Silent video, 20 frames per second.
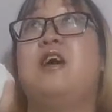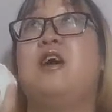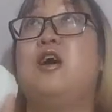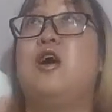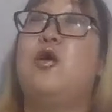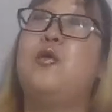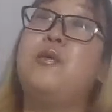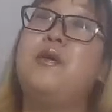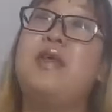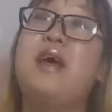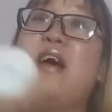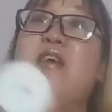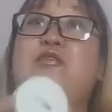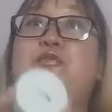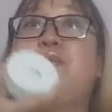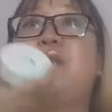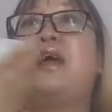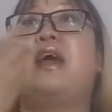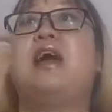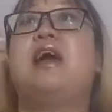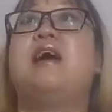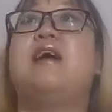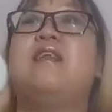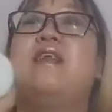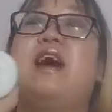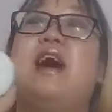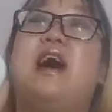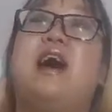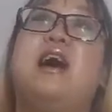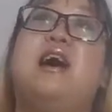over last weekend
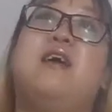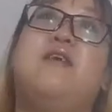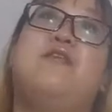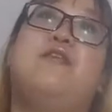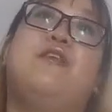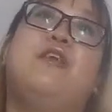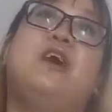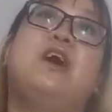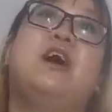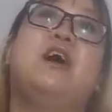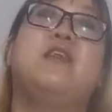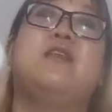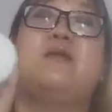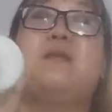I forgot